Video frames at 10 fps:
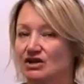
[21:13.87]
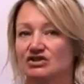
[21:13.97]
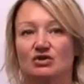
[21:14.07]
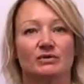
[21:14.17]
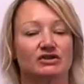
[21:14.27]

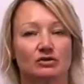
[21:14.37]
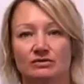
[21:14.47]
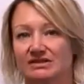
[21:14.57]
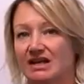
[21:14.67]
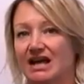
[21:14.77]
So we
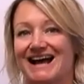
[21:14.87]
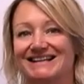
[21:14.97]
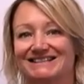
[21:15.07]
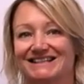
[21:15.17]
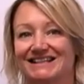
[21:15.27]
don't say I
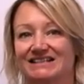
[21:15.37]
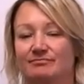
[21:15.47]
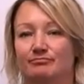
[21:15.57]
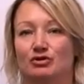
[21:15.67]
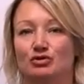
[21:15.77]
didn't
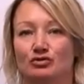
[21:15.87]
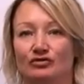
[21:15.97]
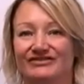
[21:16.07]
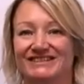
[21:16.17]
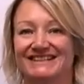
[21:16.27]

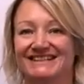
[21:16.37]
moved